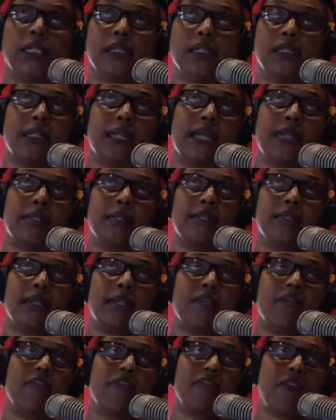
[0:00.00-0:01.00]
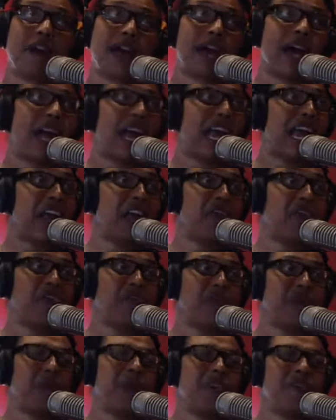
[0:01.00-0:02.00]
let's see,
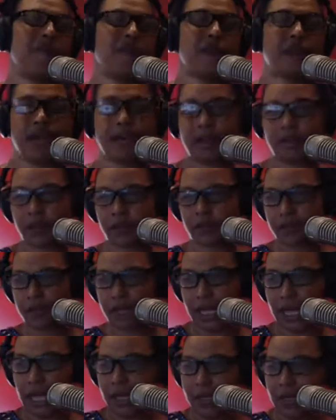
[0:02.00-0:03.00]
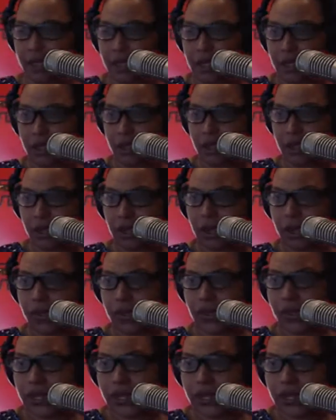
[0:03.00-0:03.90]
maybe 5 or 10 years ago,